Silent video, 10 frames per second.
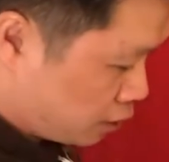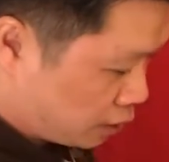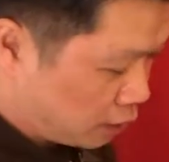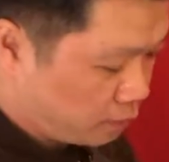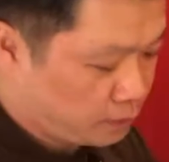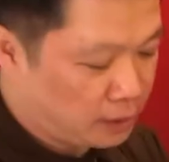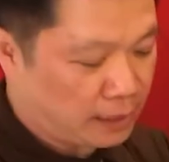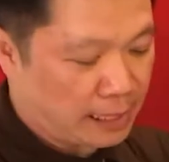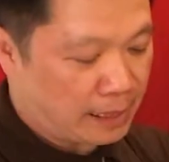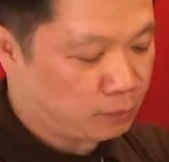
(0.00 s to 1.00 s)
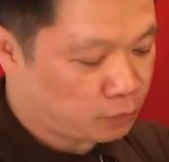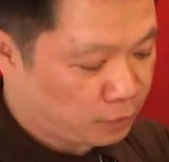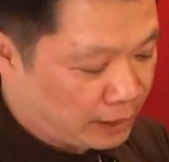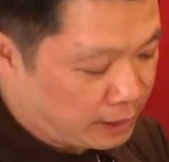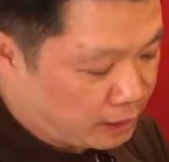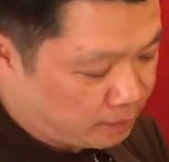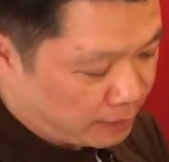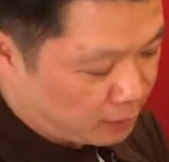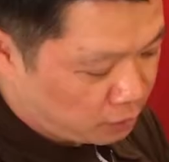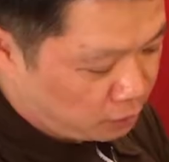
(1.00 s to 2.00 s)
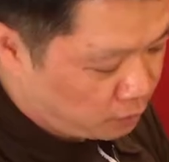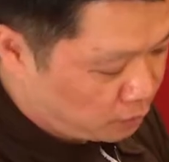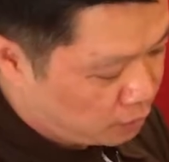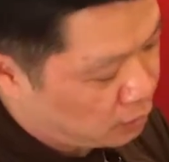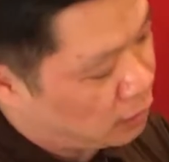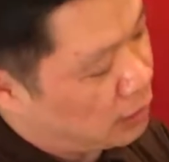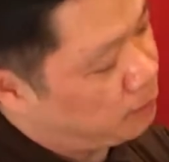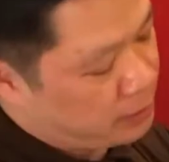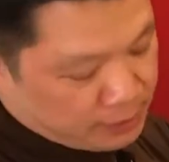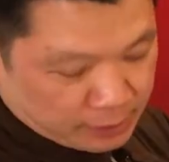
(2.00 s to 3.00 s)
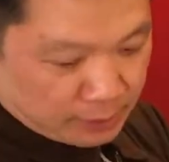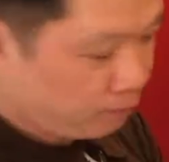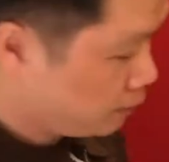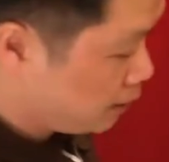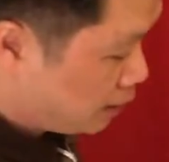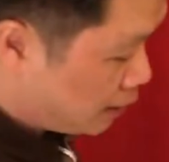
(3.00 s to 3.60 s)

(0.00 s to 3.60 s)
So I'm gonna aim right in the middle of the seam,